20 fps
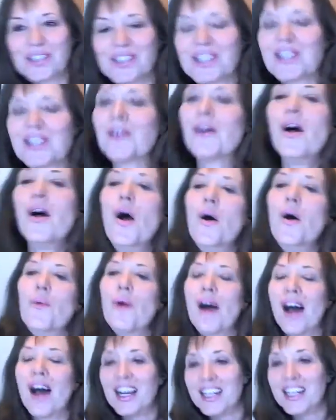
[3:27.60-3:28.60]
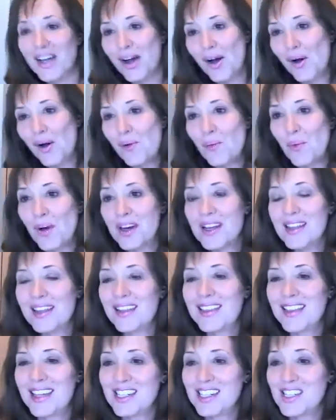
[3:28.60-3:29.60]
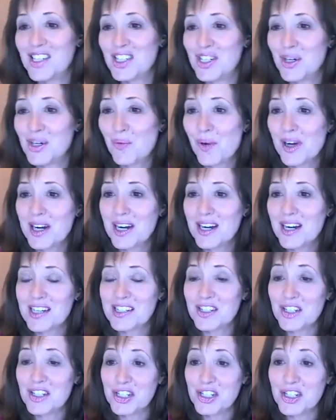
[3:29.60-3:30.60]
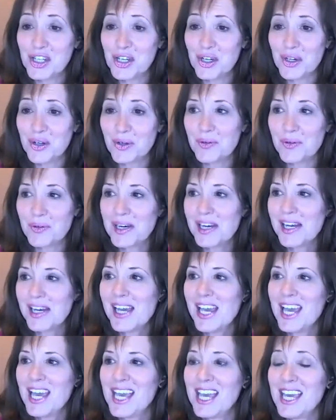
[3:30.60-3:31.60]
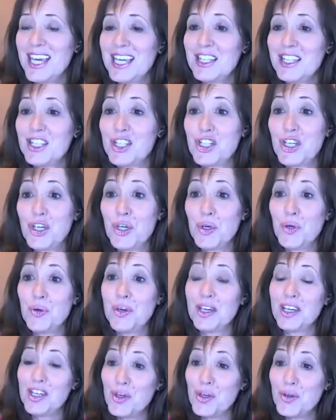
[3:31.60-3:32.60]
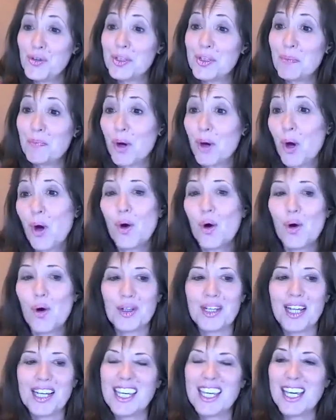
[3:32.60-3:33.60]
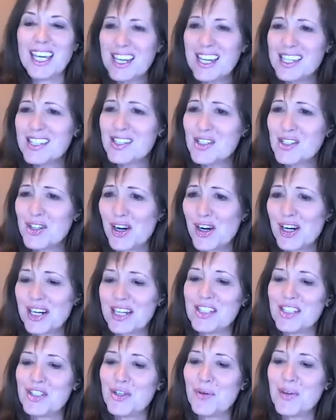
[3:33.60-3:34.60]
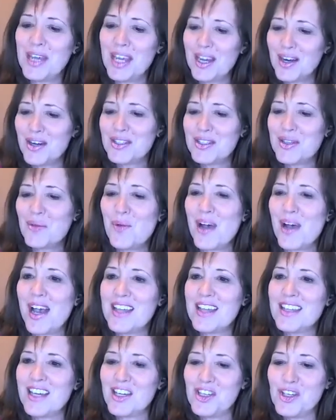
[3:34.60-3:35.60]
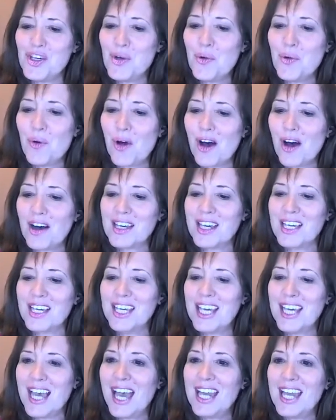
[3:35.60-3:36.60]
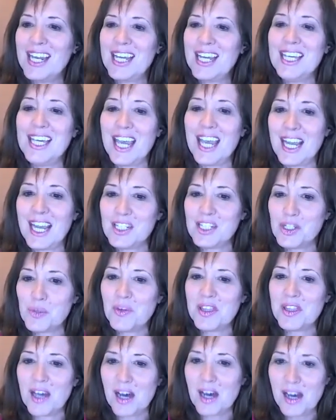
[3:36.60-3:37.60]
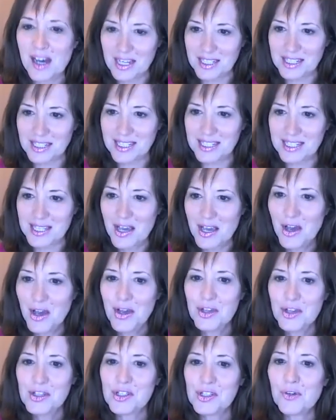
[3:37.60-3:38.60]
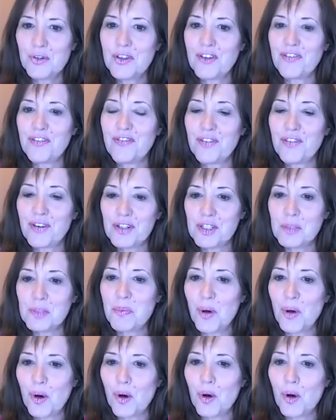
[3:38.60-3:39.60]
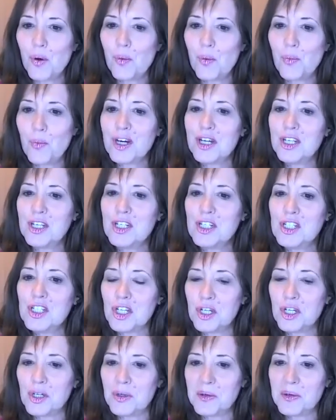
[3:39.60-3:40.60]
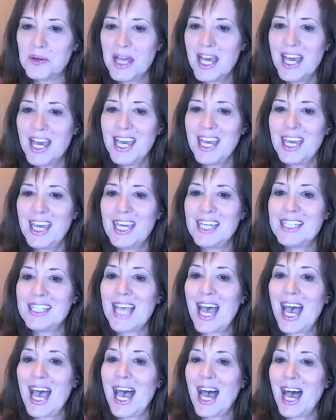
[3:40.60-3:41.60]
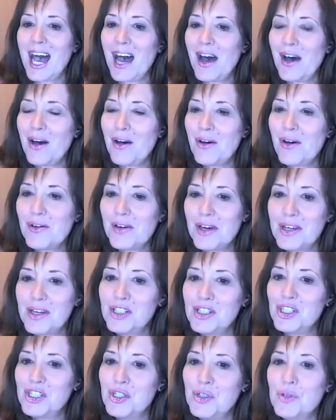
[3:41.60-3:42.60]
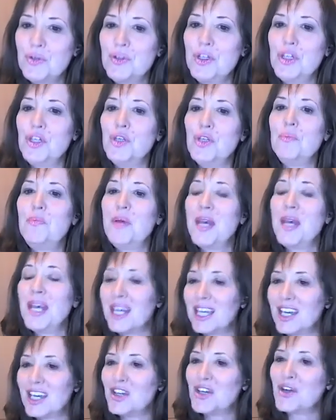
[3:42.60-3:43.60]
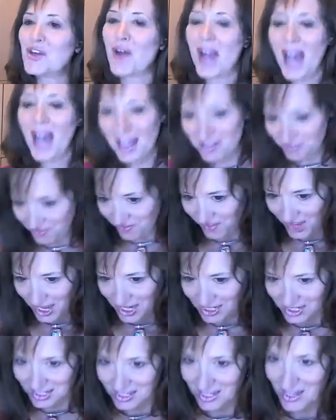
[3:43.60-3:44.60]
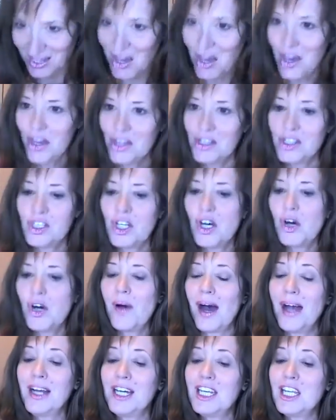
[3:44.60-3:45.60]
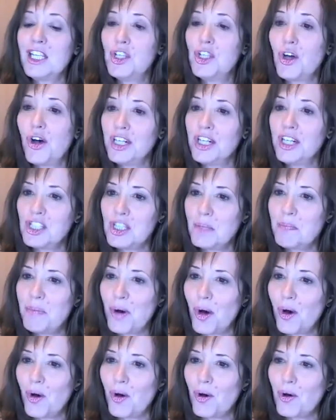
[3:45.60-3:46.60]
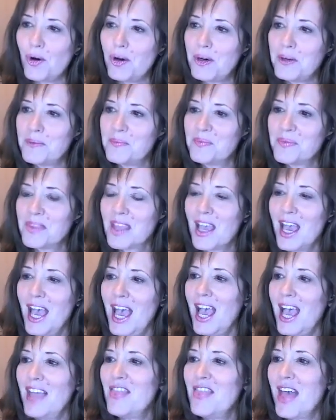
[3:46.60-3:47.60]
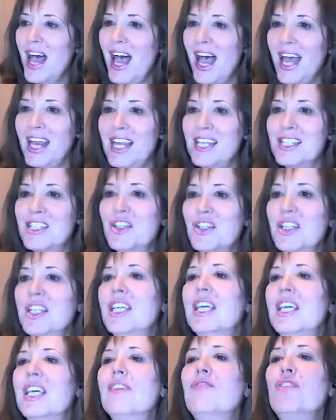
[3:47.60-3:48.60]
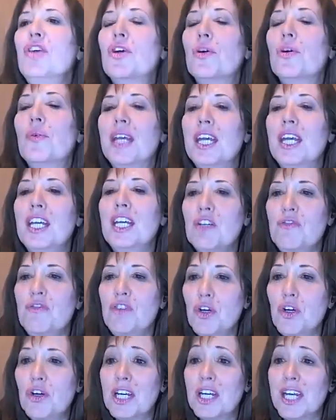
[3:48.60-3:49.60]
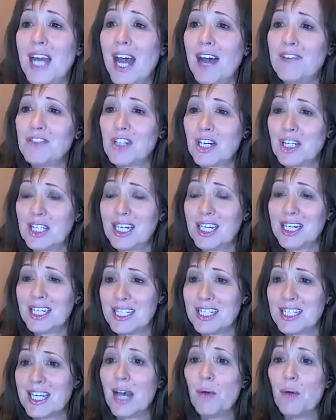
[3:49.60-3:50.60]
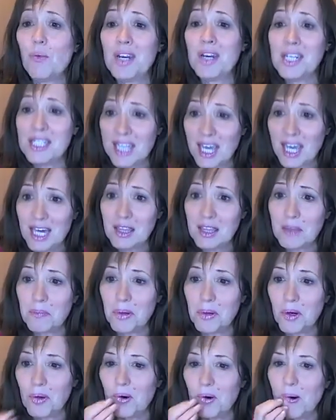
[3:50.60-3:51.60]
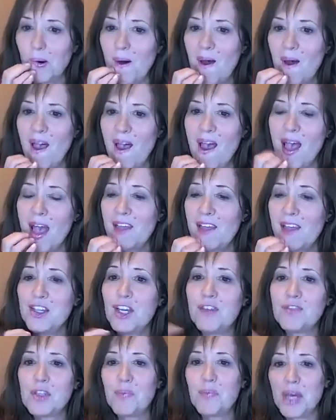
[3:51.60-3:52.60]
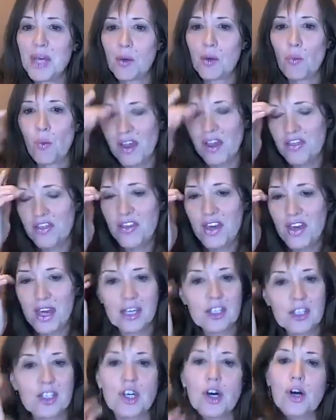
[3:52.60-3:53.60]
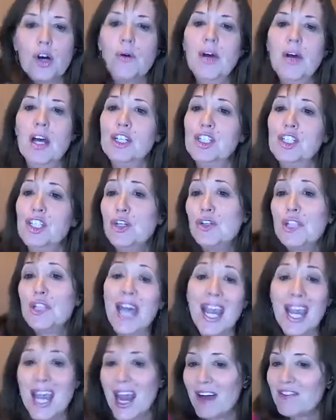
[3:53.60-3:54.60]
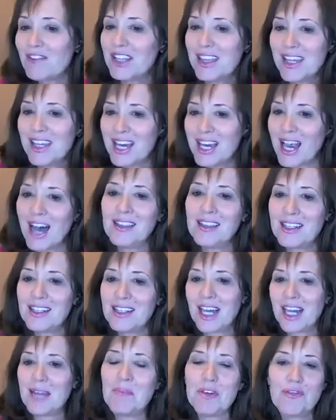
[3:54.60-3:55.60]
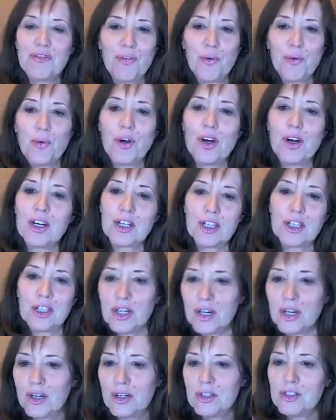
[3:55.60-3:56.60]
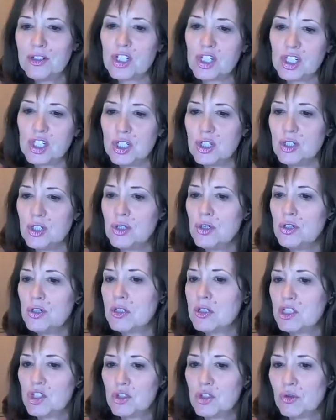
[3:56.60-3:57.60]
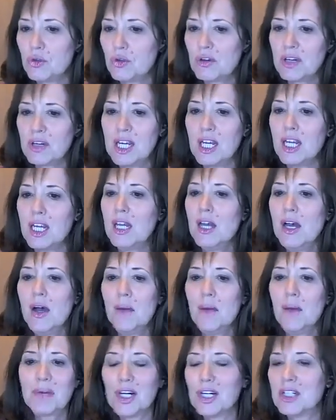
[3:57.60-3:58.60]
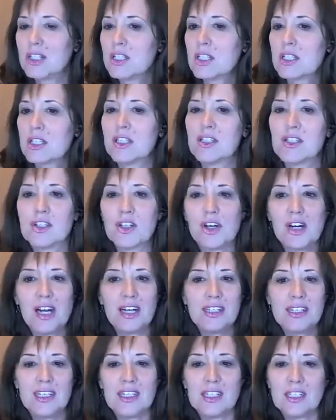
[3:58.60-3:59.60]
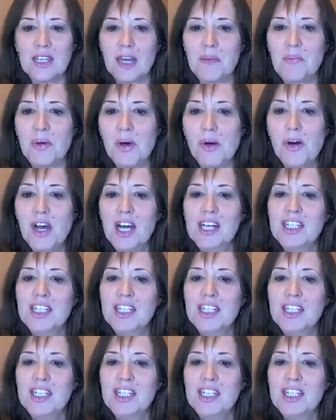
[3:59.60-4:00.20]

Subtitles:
Jill. Well, I know one of the things Jill wanted us to do is to use a poll, like get us started. So here's a way that you all can get engaged with us. So the first poll we're going to do is, how do you pick your outfit? So I'm going to launch the poll, and that is going to give you, each of you are going to have to click and say, I want to take the poll, and then you have to pick one thing. So do you lay everything out the night before? Clothes, shoes, jewelry, purse? Sorry, I see a typo.